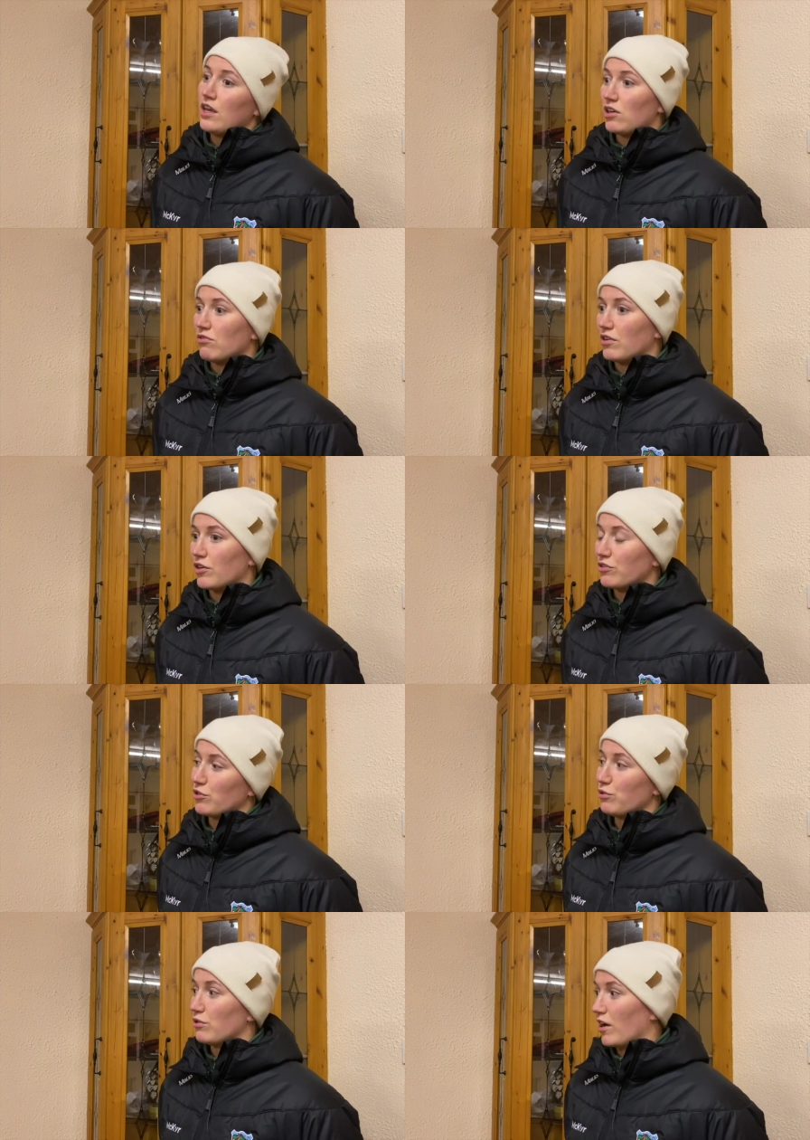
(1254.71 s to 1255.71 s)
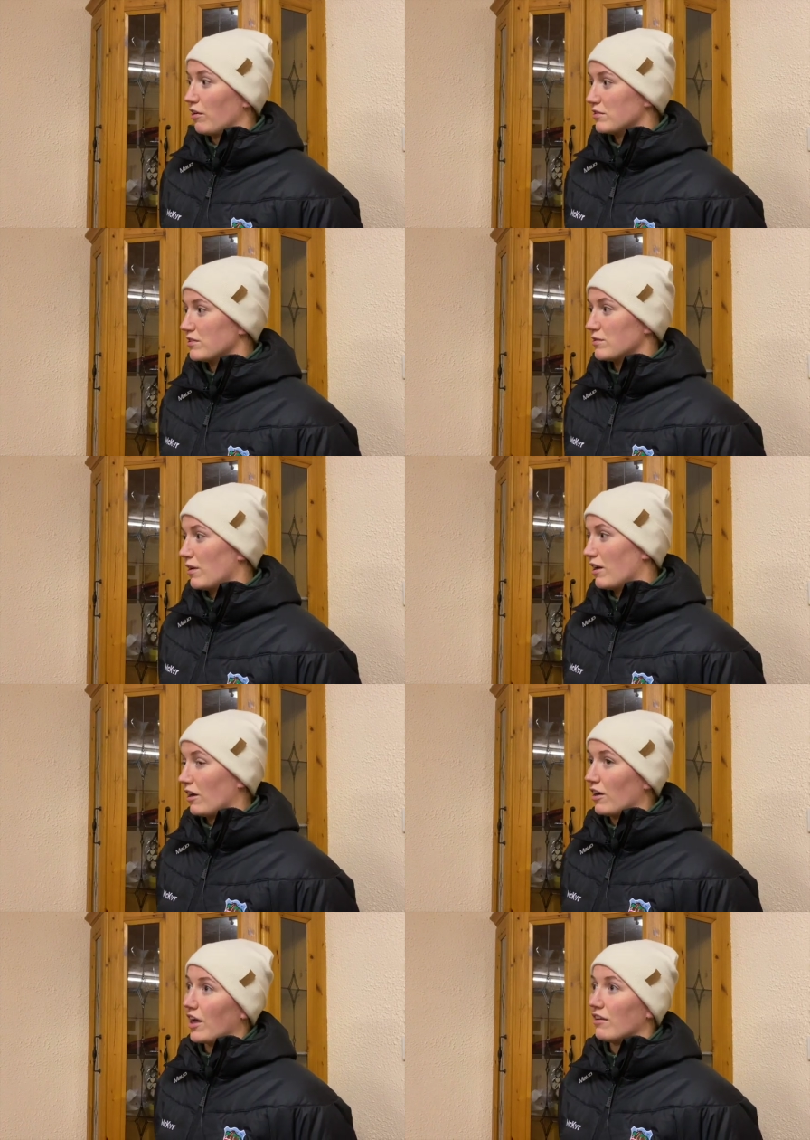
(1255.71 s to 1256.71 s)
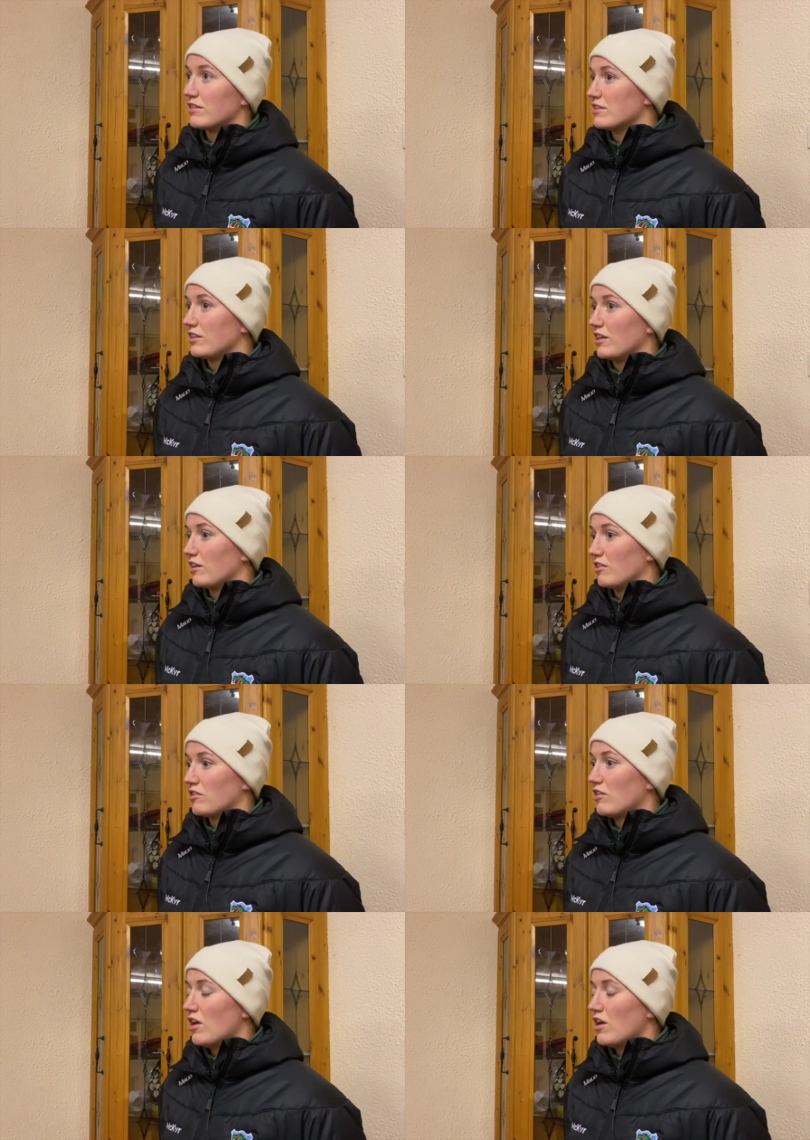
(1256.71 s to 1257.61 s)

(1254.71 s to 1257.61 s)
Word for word: even here in the new grounds as well, like I haven't seen it